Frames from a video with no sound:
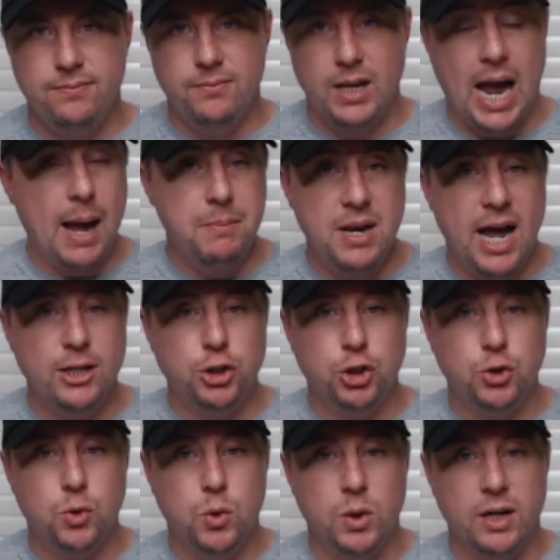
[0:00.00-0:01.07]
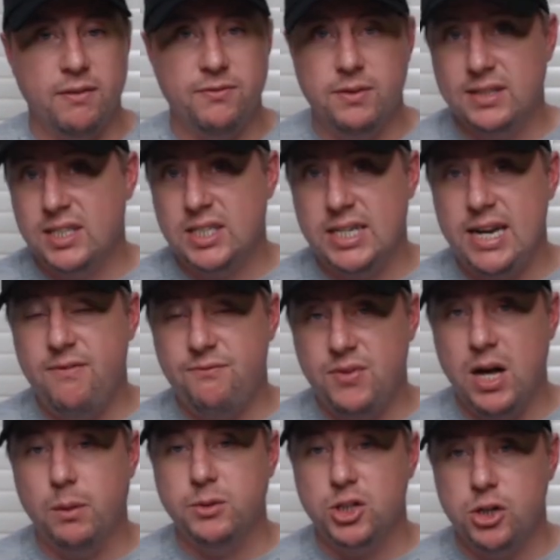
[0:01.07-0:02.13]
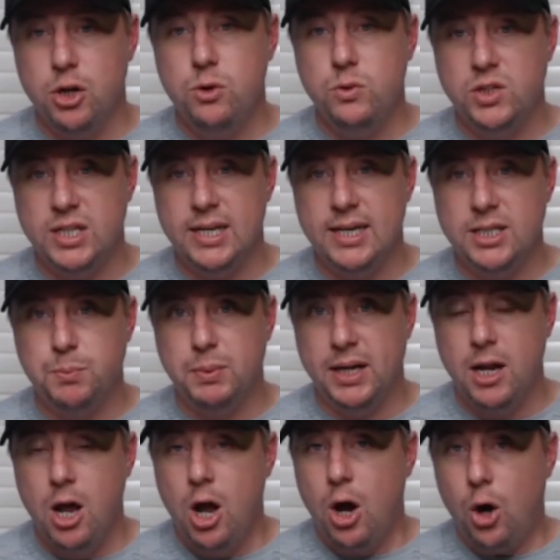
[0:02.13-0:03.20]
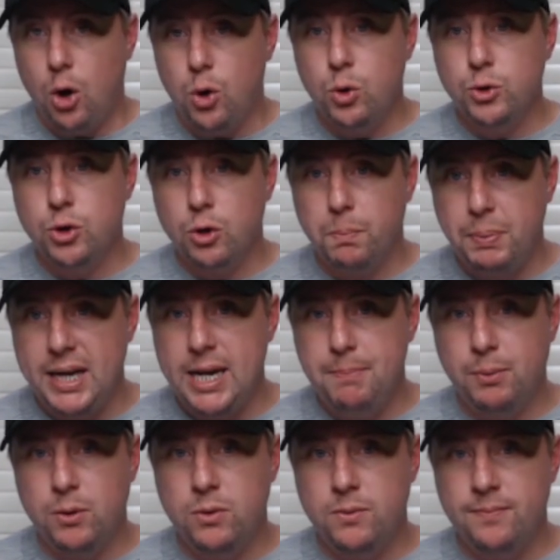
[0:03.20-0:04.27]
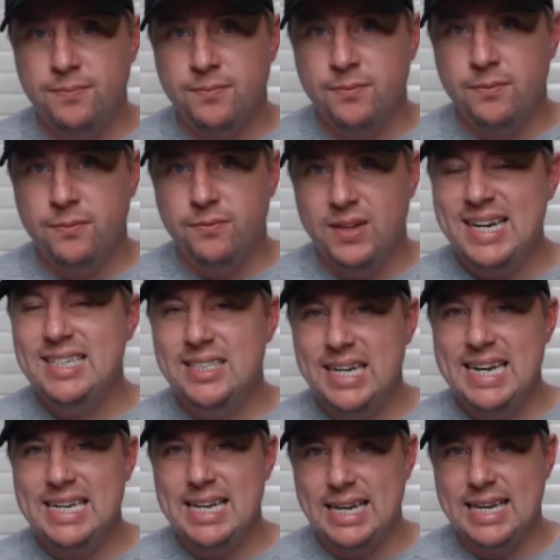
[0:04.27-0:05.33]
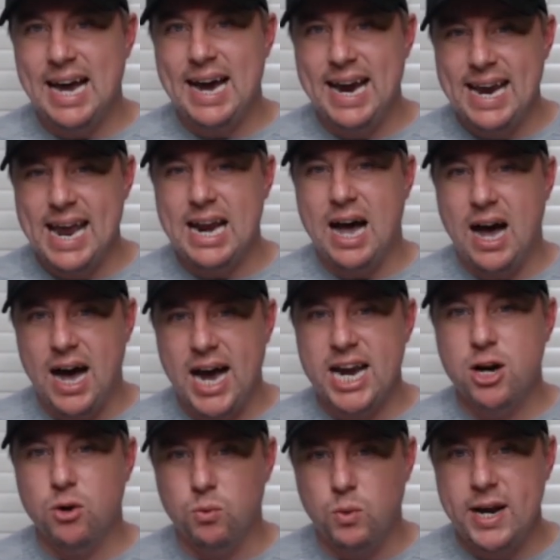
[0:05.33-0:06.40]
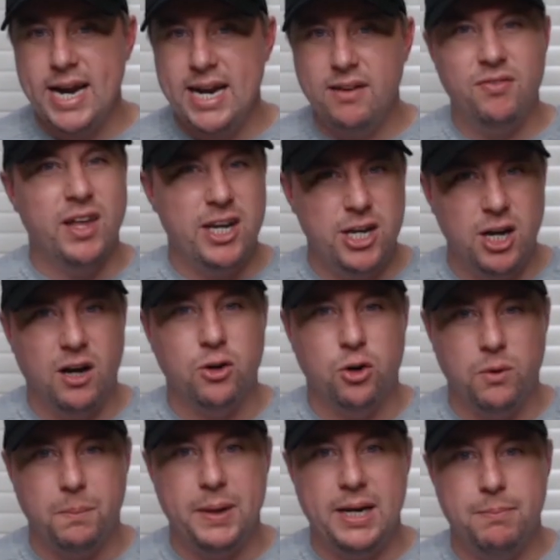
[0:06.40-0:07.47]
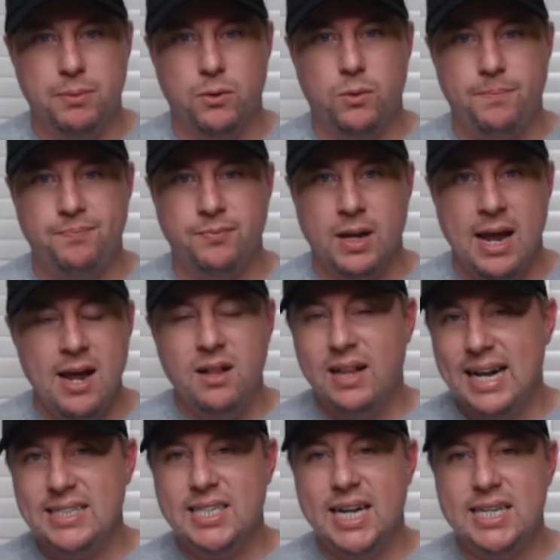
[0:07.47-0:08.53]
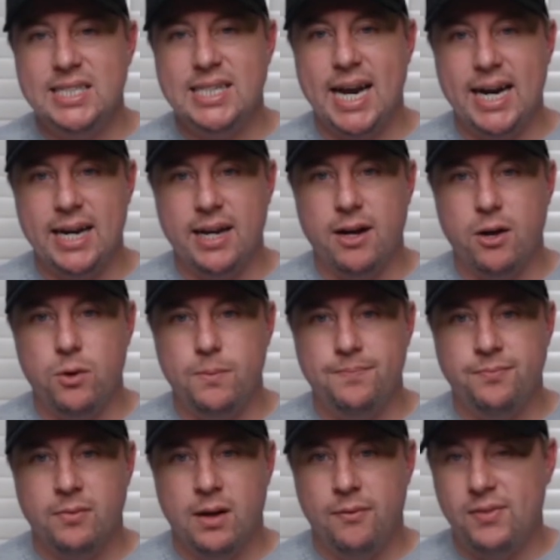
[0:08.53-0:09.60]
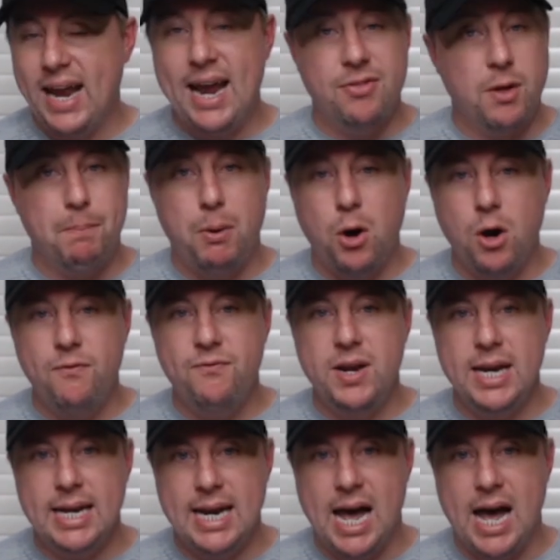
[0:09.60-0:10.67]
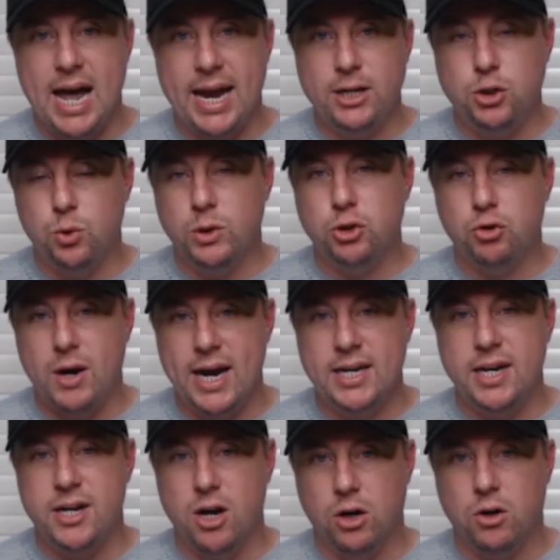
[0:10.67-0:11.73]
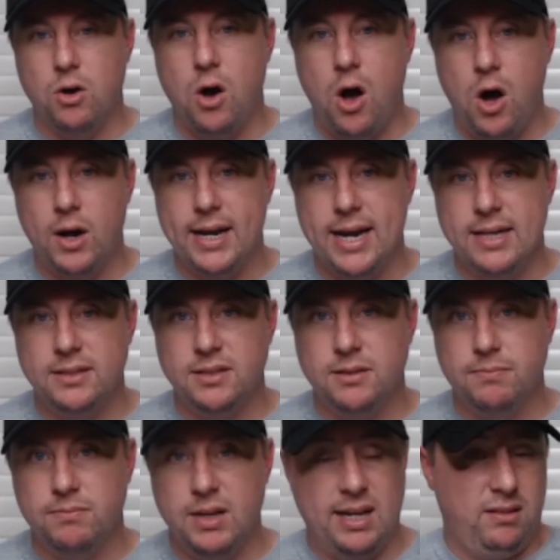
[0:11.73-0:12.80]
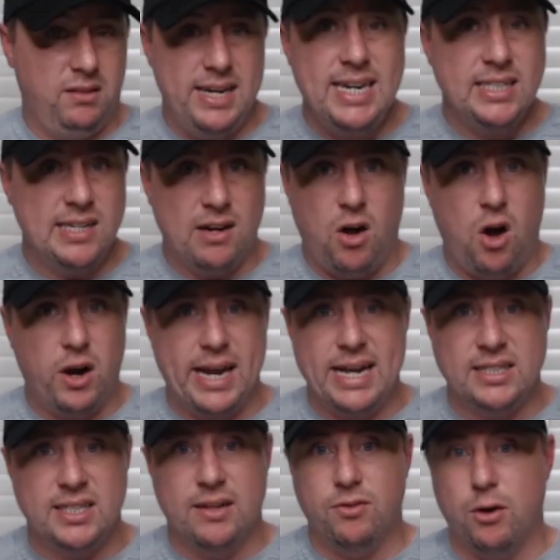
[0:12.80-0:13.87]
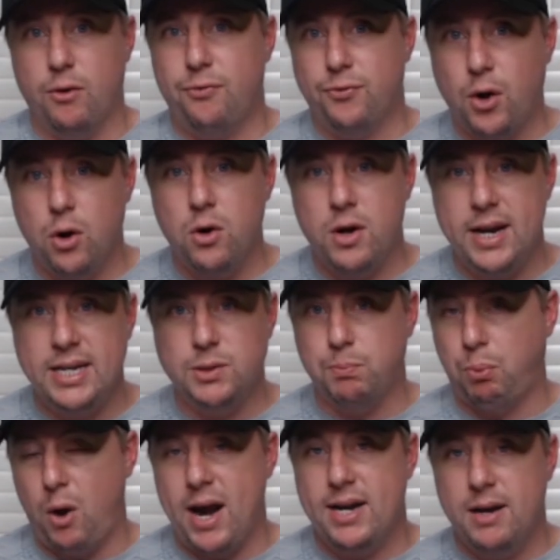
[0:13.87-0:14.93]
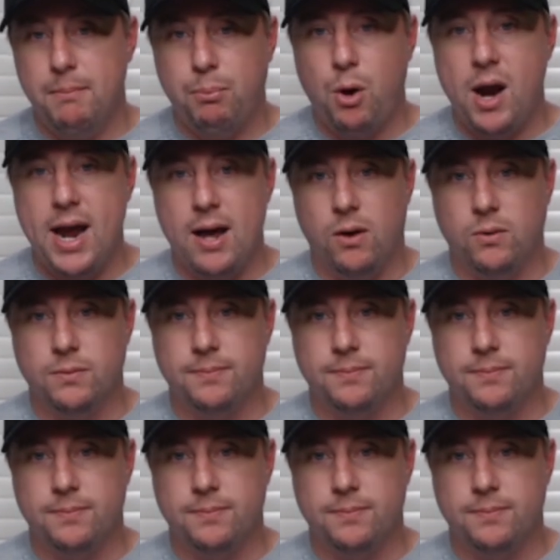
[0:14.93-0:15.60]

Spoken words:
I'm not sure if Steve Phelps knows this, but older people, they tend to die at a higher rate than younger people. Like I said a second ago, they had the perfect guy to attract a younger audience, at least an audience in their 30s, Brandon Brown.